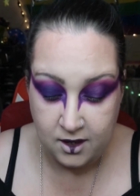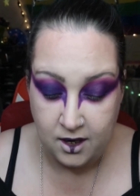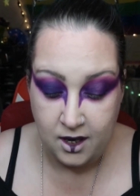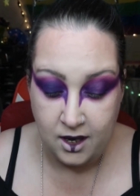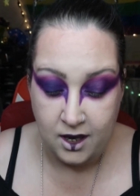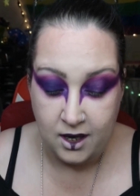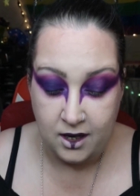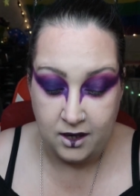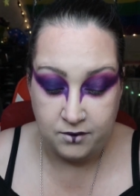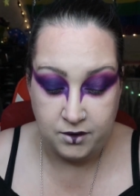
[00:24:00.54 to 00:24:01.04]

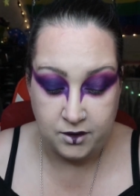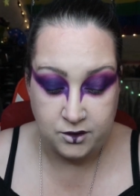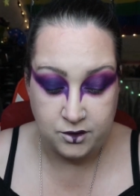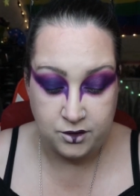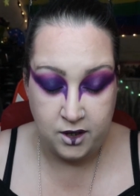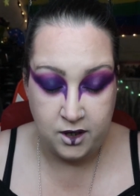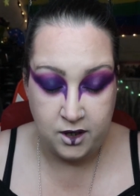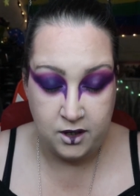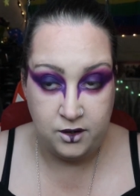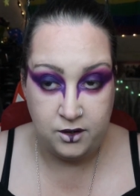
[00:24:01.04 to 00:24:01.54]
and if I
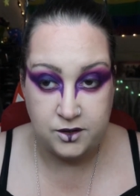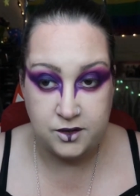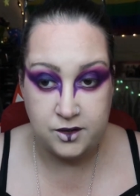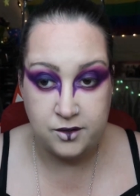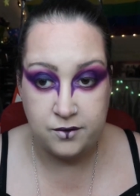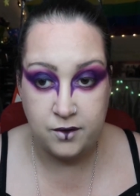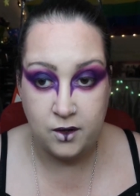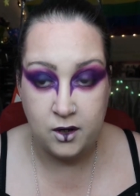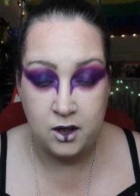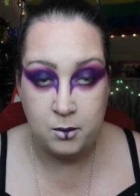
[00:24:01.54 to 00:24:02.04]
try and use the
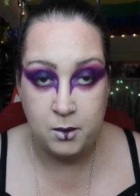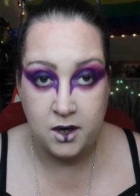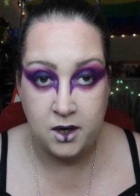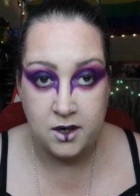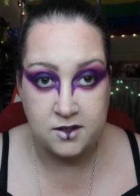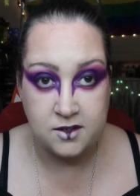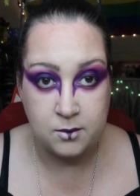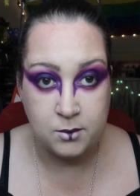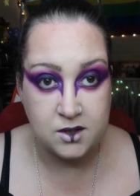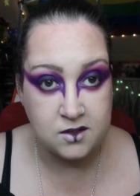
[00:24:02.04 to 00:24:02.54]

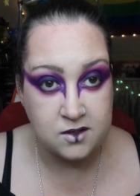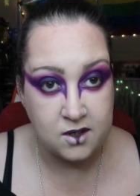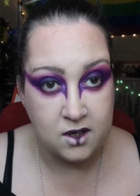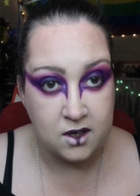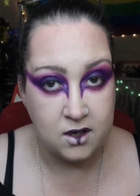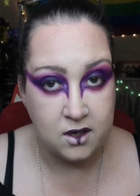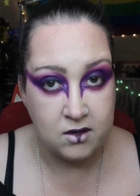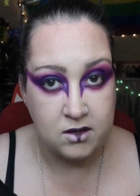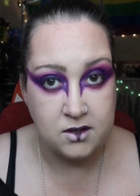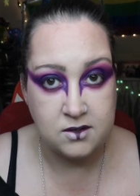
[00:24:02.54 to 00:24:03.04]
volumizing
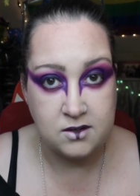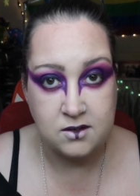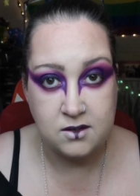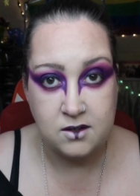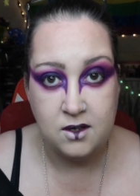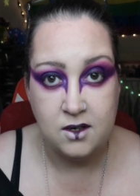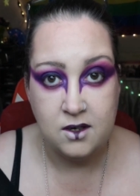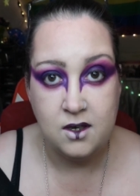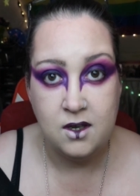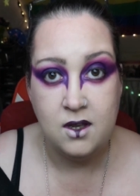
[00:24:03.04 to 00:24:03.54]
mascaras,
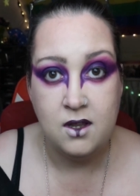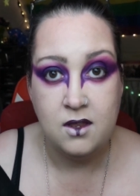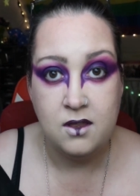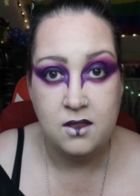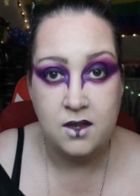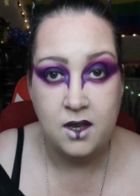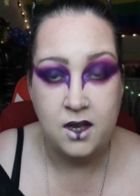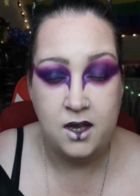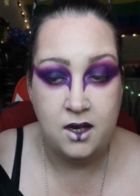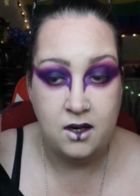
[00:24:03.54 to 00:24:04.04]

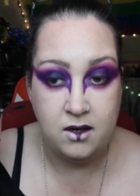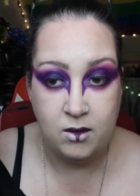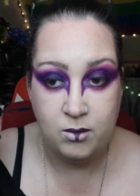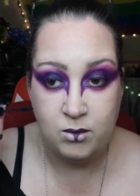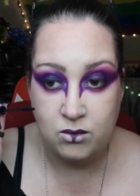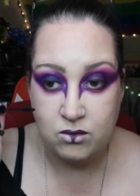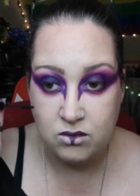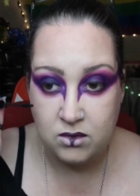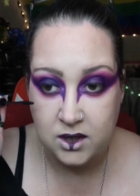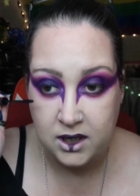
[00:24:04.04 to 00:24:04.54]
they end up
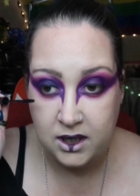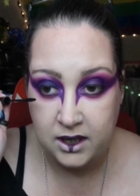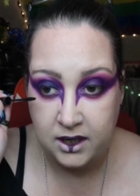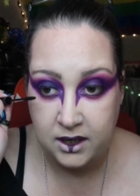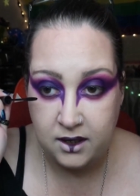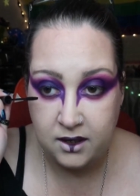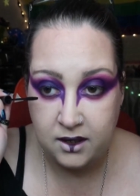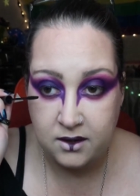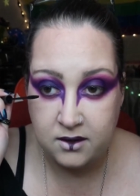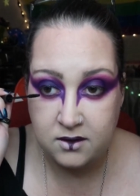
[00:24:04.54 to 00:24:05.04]

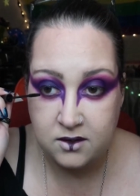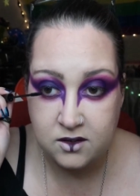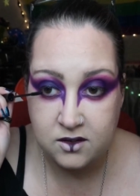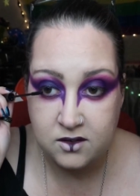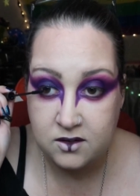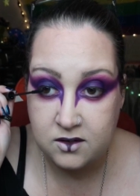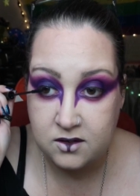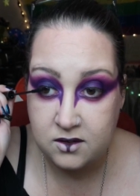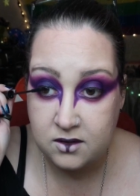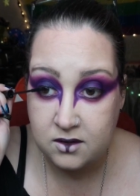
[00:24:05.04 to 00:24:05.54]
really, it
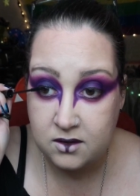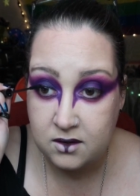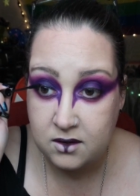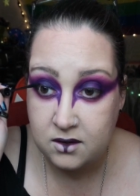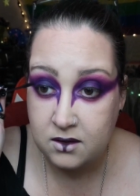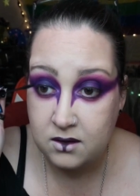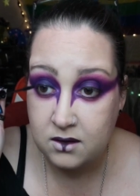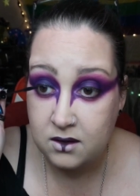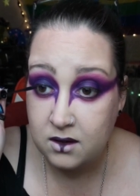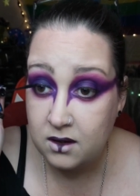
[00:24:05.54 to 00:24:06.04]
just
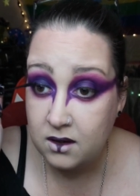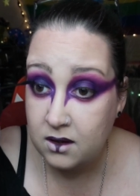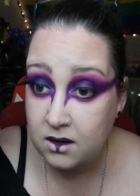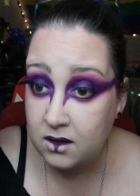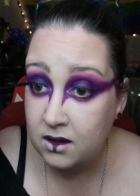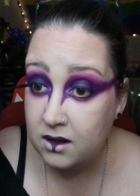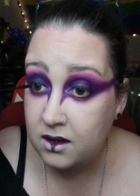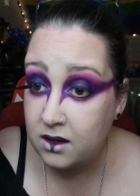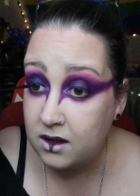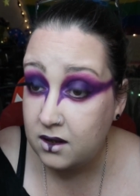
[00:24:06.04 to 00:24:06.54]

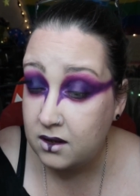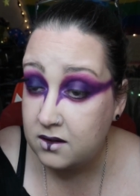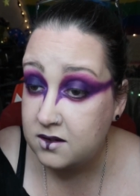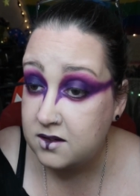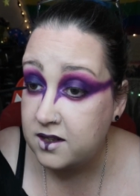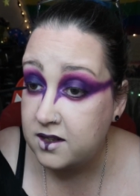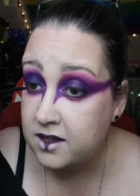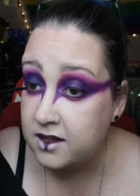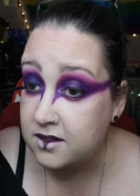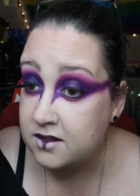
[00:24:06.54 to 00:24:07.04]

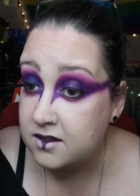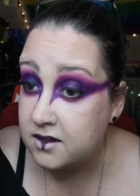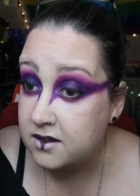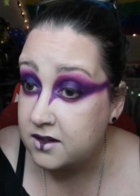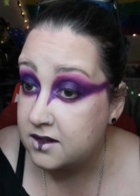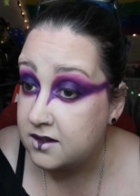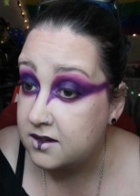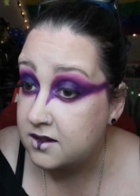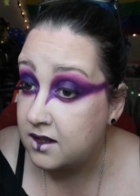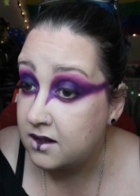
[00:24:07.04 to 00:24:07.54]
sticks to
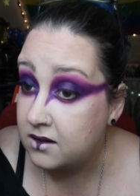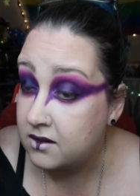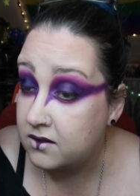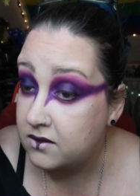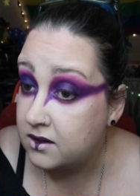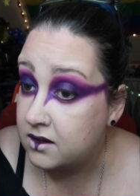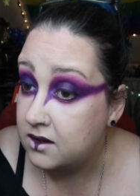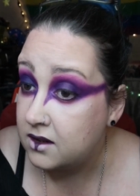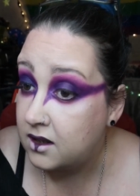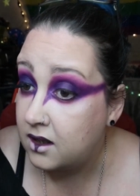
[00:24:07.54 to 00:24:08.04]
itself
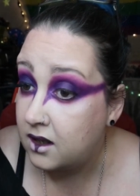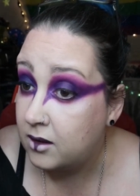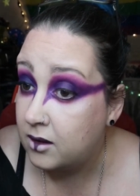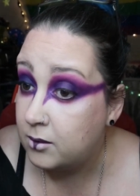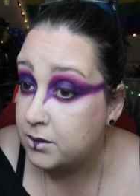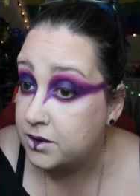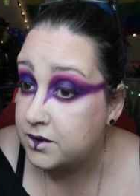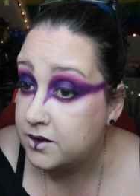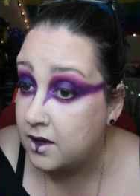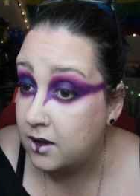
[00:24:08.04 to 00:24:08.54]
and
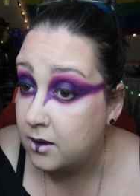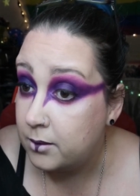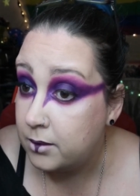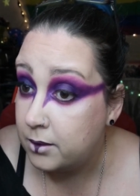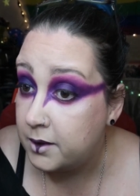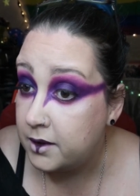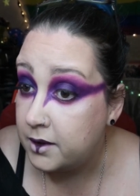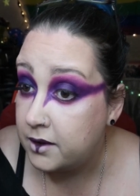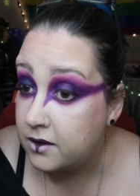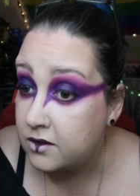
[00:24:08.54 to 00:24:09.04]
clumps up.
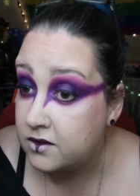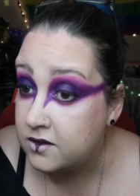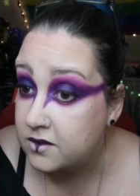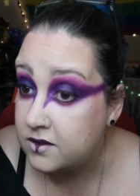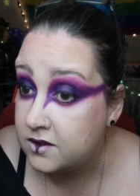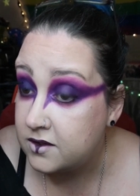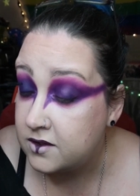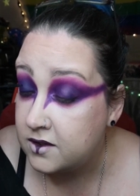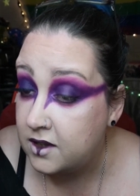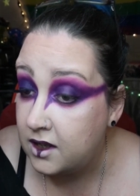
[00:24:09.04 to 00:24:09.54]
But the
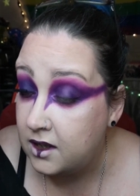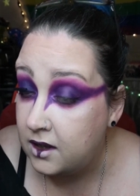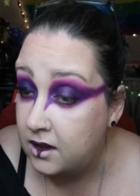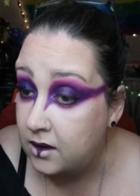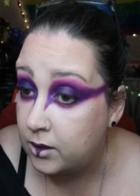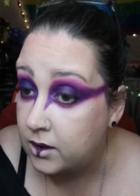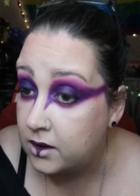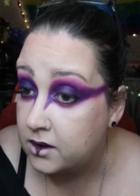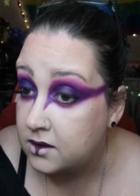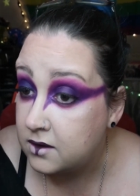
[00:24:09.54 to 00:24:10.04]
skinny
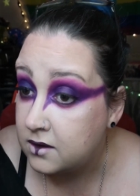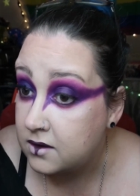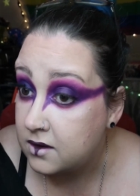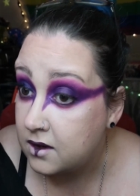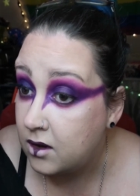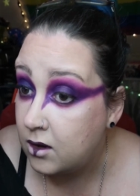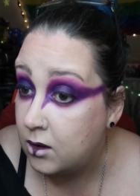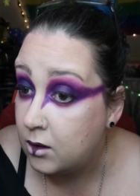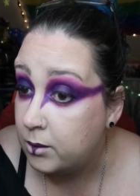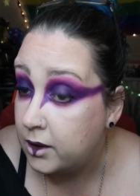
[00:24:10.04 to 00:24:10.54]
ones,
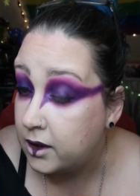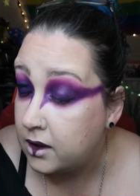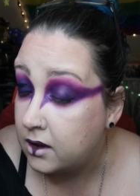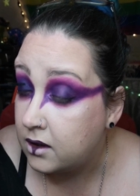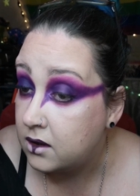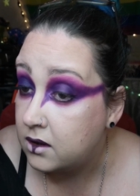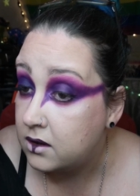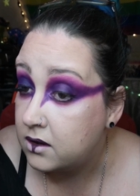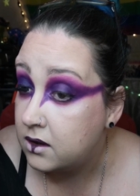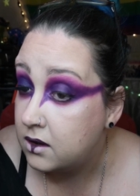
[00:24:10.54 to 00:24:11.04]
oh my
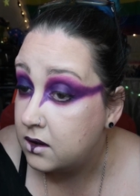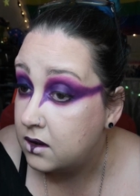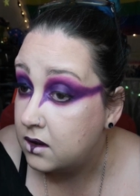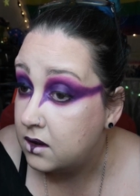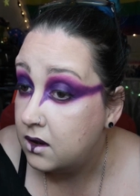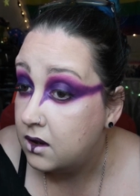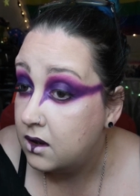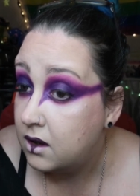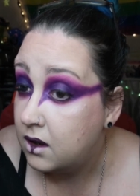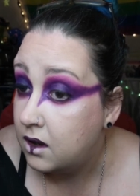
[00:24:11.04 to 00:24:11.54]
god,
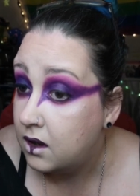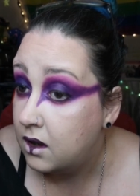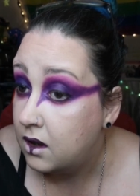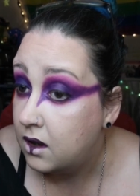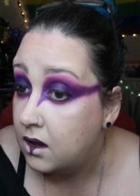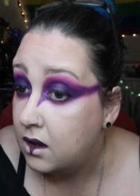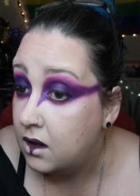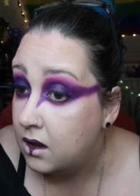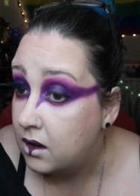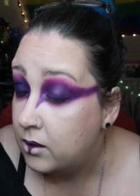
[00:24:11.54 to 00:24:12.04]

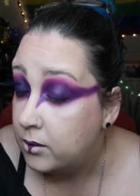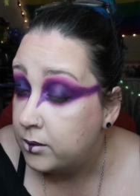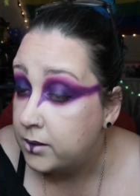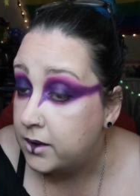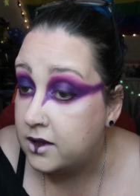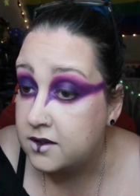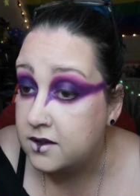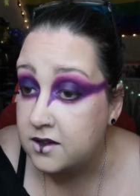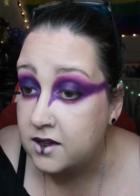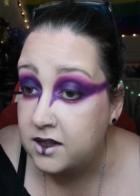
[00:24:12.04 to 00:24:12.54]

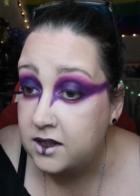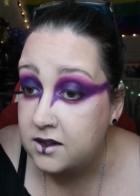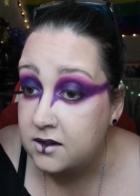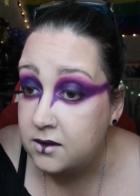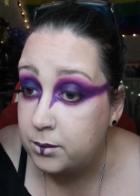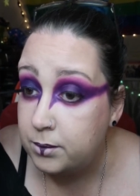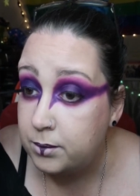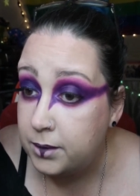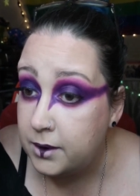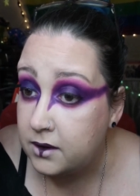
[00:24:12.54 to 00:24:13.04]
because I need
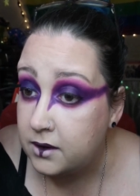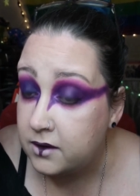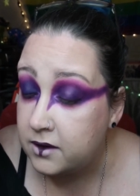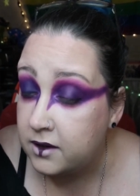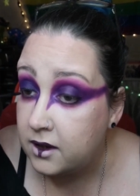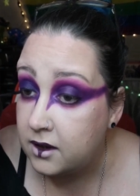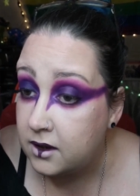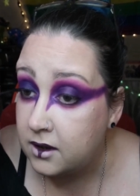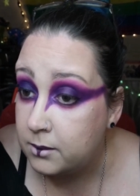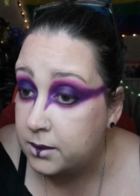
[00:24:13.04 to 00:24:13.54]
to build
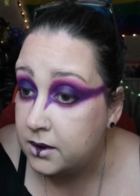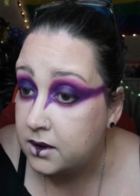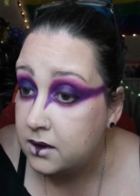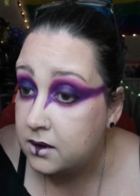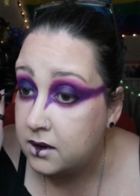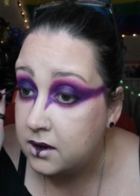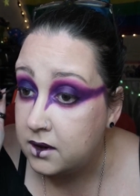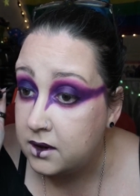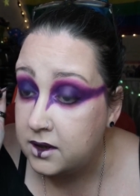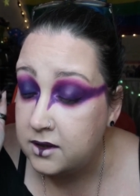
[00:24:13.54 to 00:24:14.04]
it up.
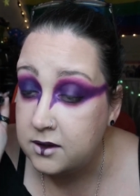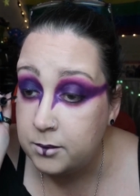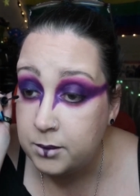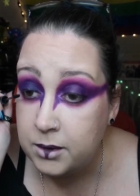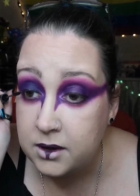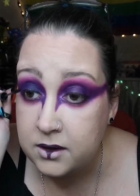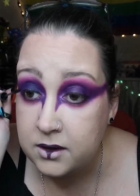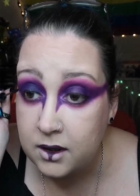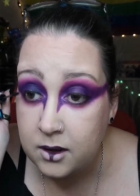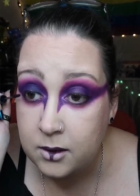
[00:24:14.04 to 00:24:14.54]
I need to
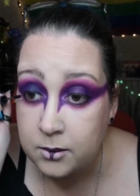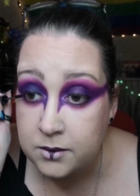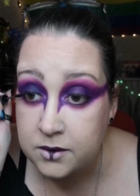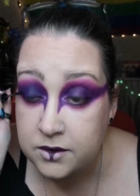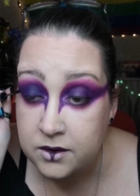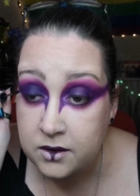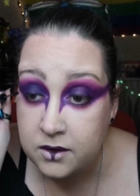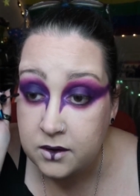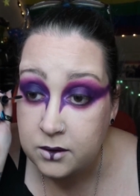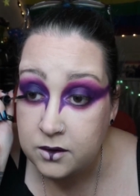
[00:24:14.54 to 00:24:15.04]
build it up
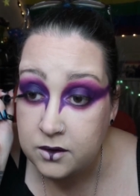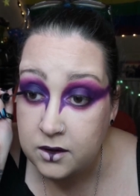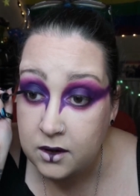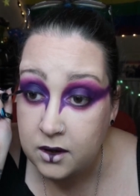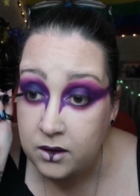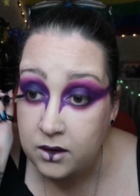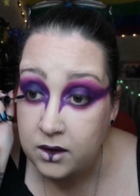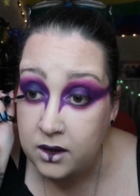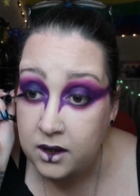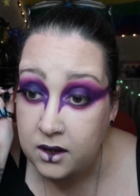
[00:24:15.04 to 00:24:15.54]
so
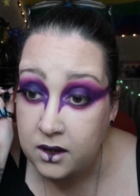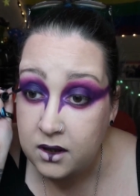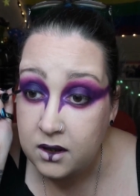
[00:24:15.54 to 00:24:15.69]
slowly.